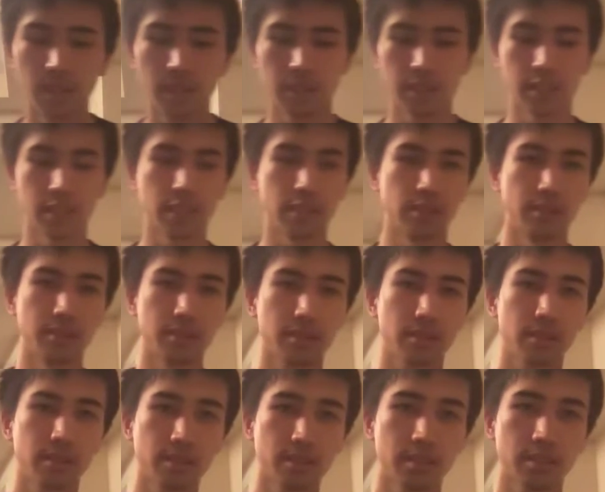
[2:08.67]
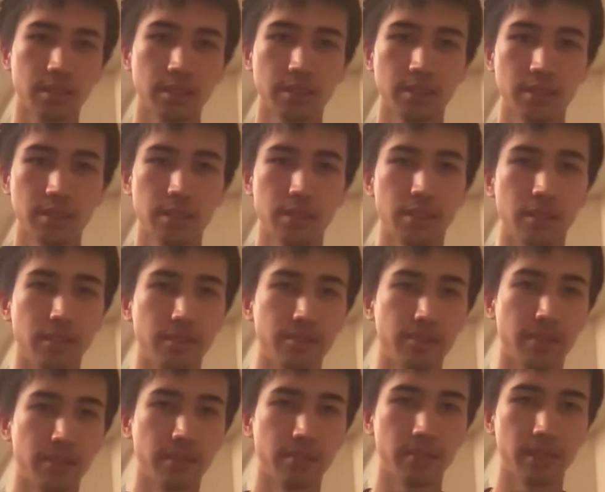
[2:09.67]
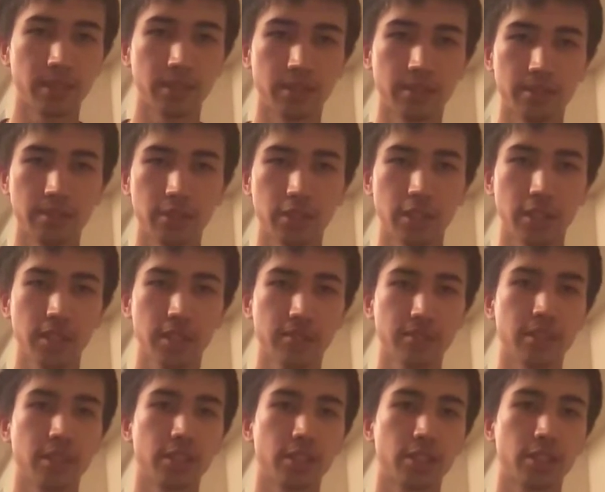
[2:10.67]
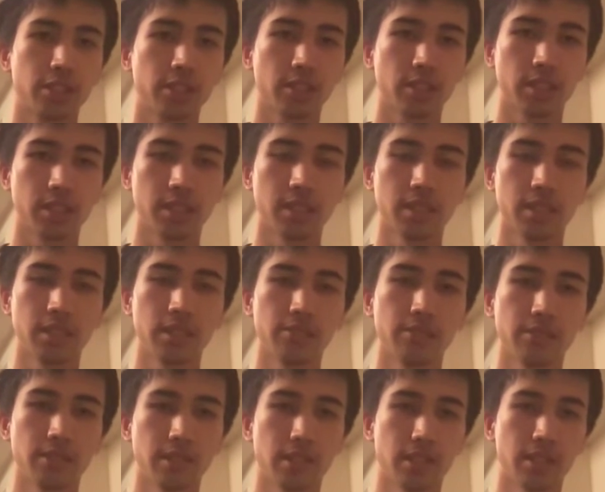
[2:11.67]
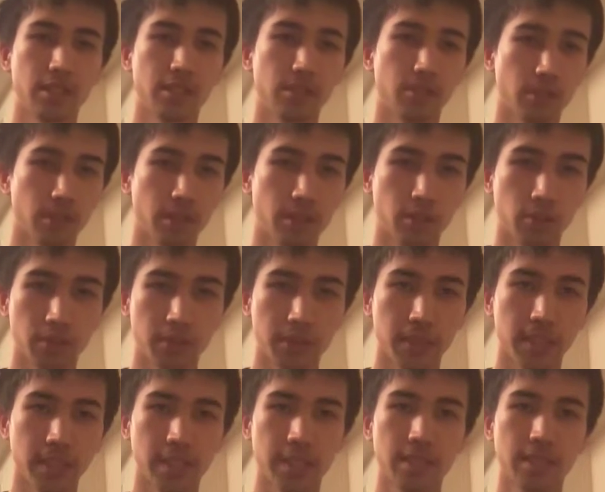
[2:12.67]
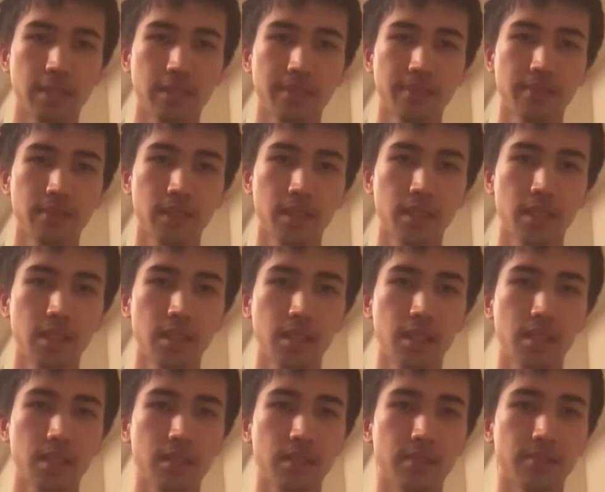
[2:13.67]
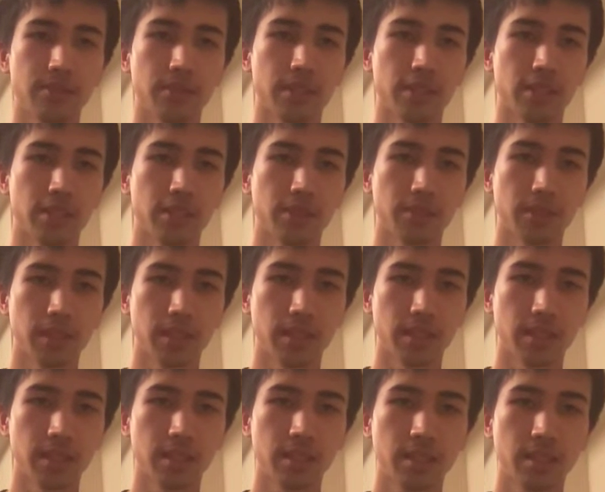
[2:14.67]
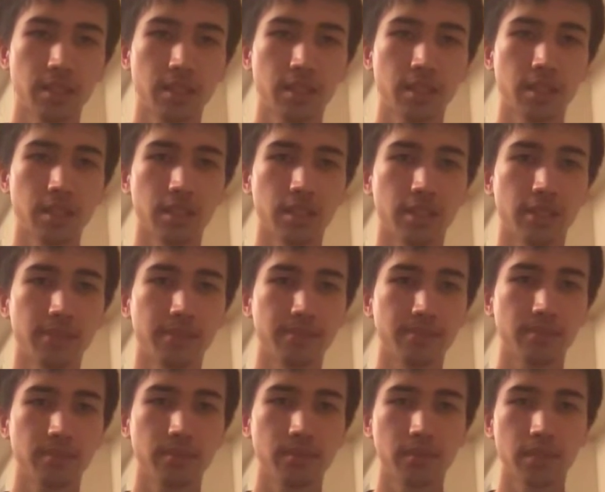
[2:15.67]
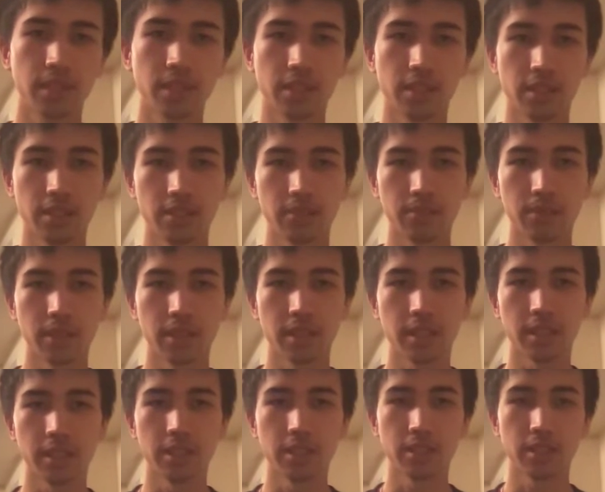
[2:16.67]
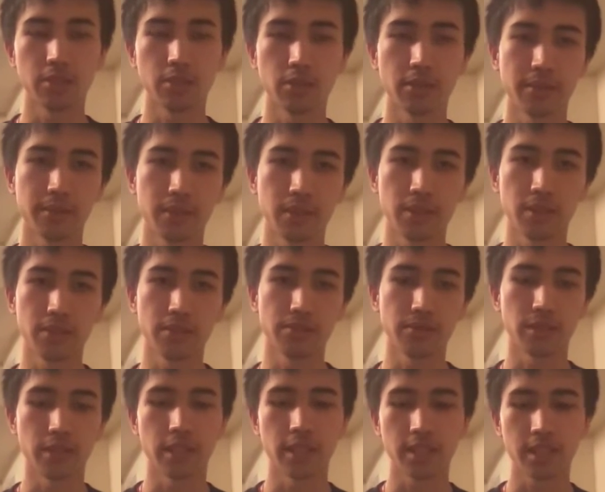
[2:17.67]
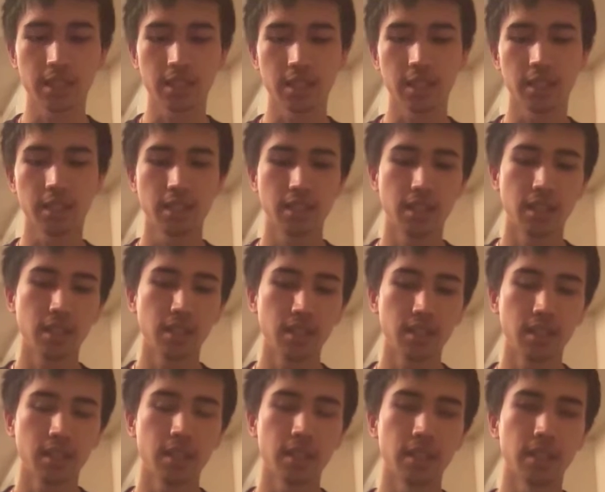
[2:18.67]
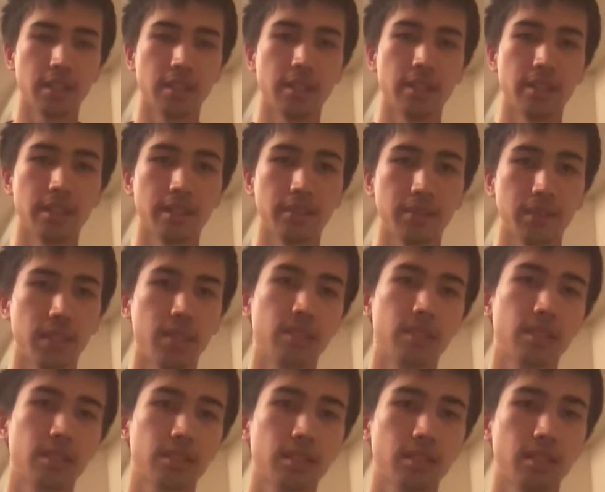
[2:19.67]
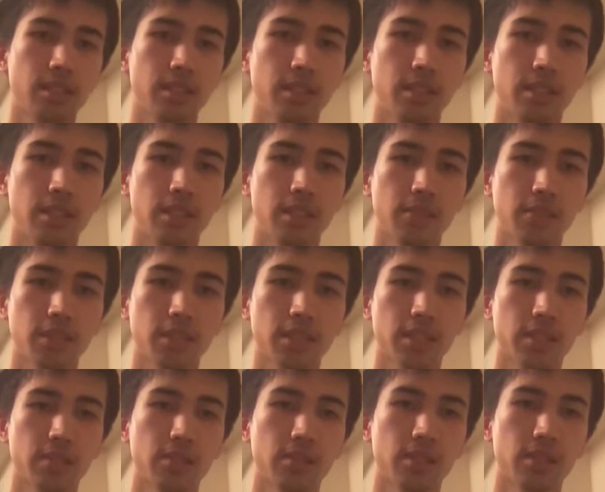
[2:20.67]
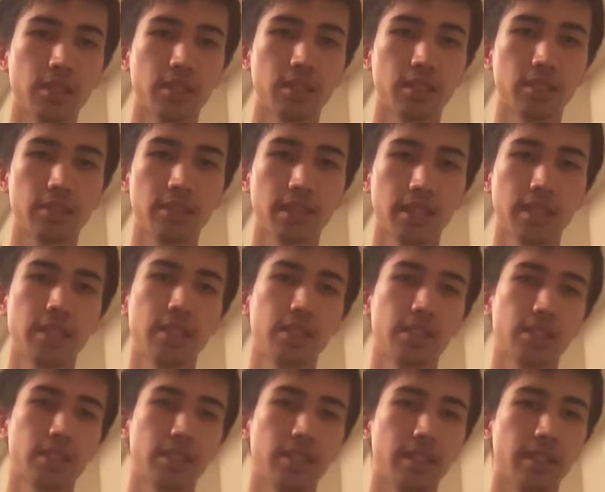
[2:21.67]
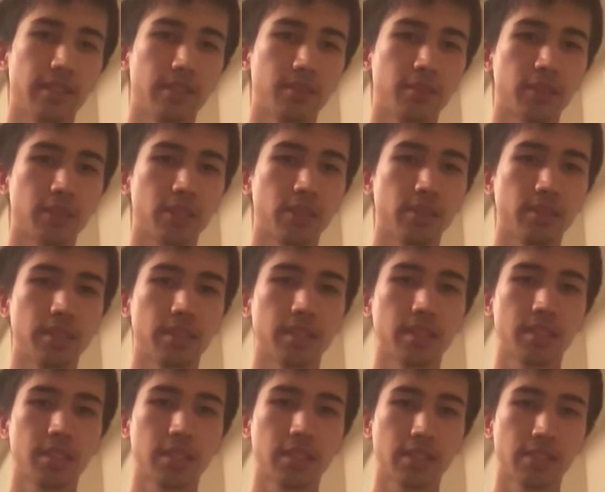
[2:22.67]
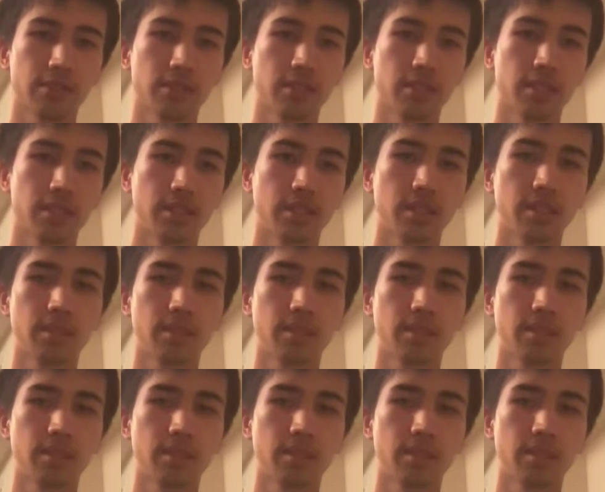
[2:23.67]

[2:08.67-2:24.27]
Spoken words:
Now, when we're trying to reach orbit here, we're going to be, another word here is orbital velocity. And that means an object, in order to do that, is going to have to be going 7